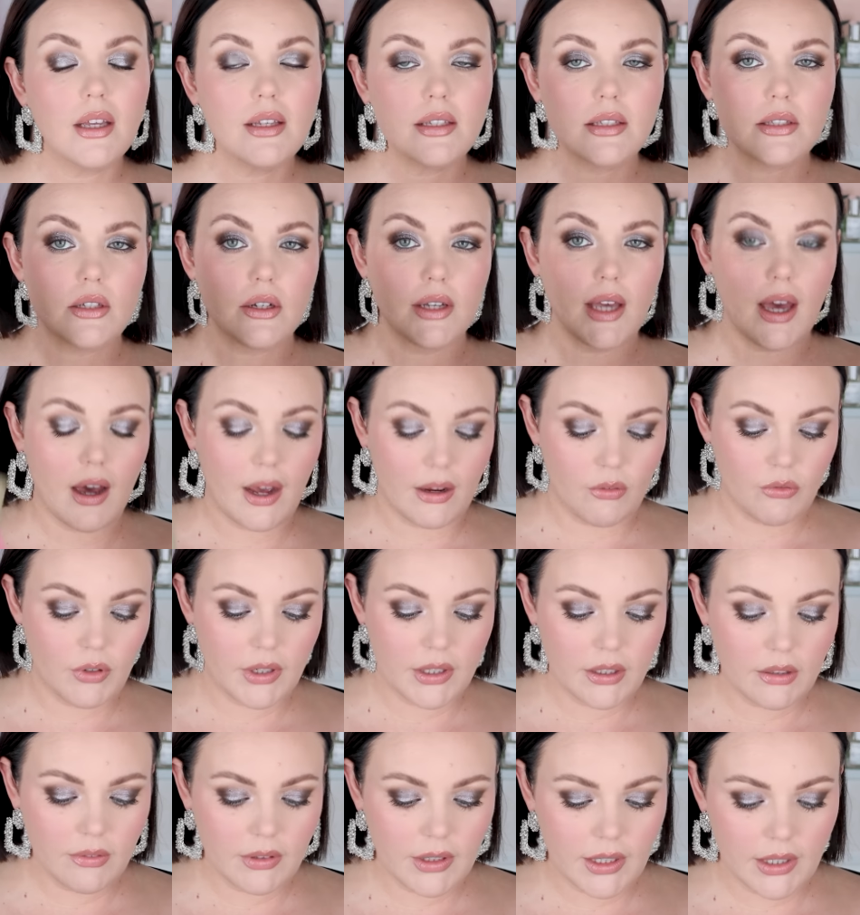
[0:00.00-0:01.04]
So yeah, I
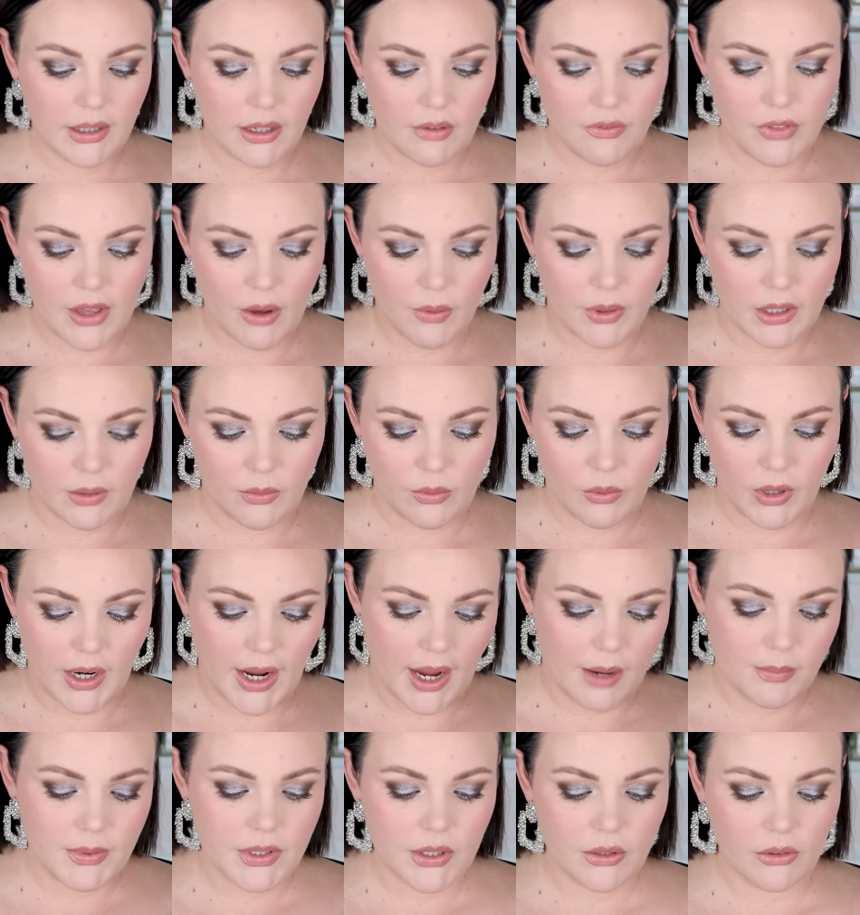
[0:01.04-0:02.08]
really, really love that one and would
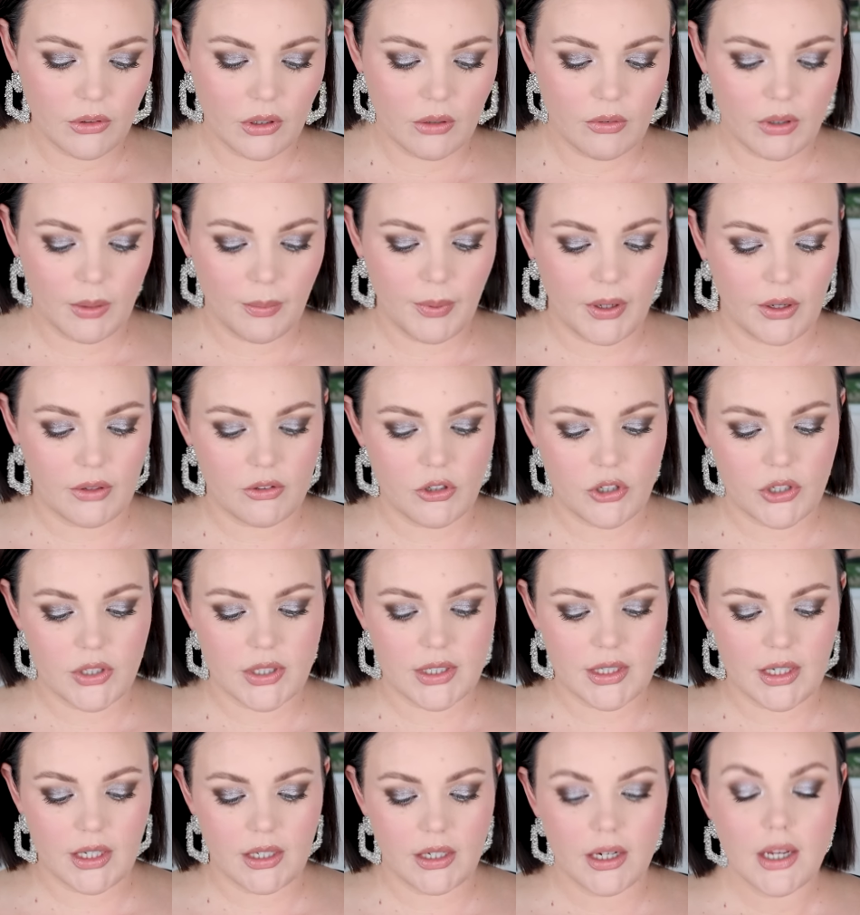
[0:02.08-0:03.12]
absolutely
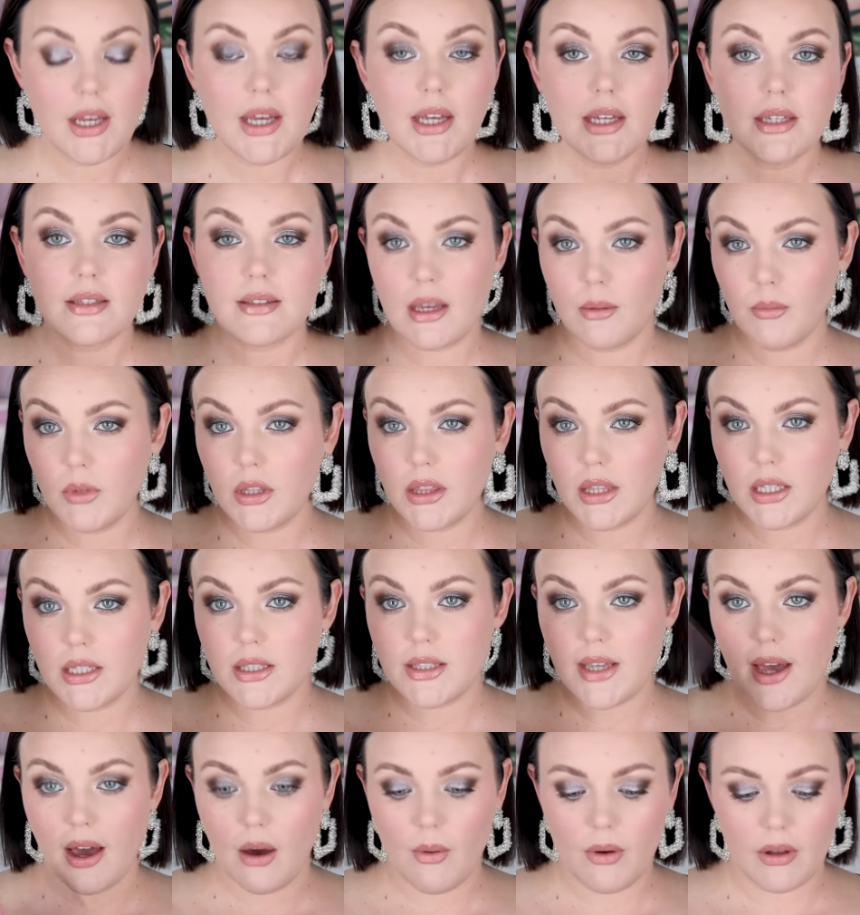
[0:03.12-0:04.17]
repurchase it. Same with
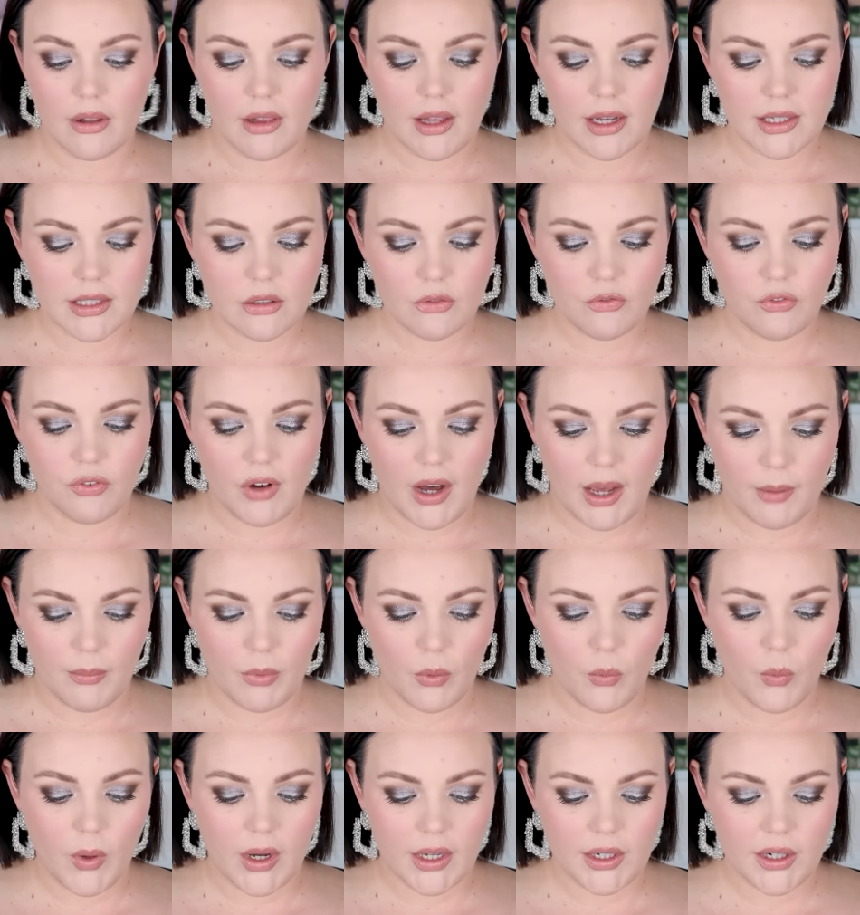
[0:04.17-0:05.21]
this Hourglass Fiber
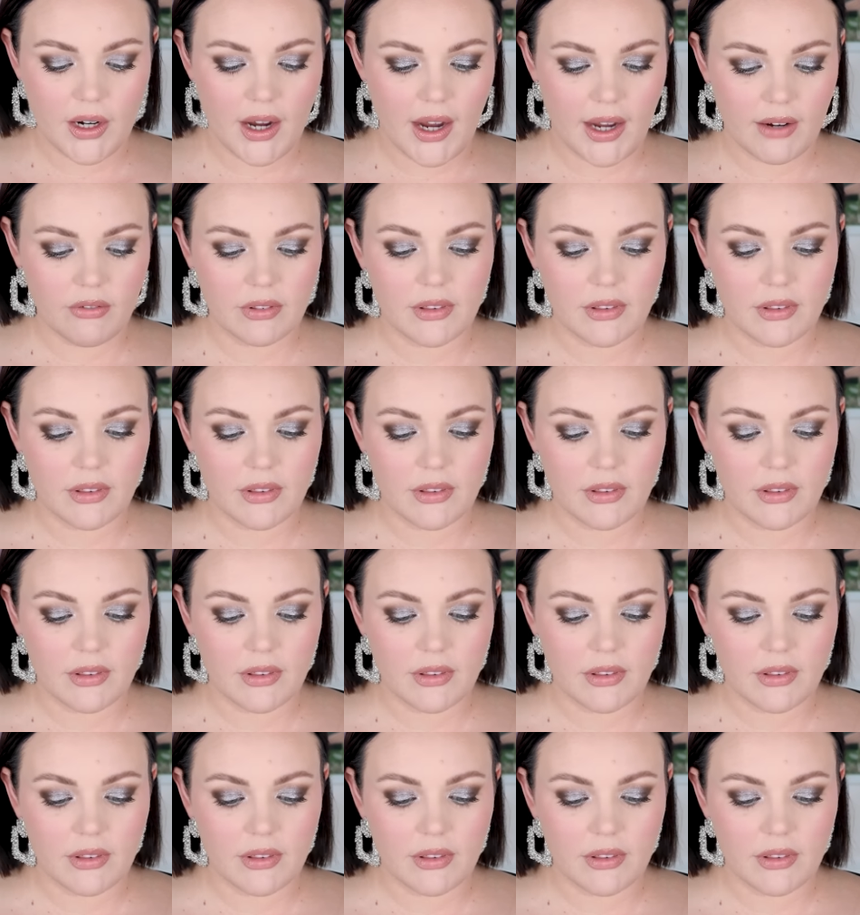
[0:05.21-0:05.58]
one. I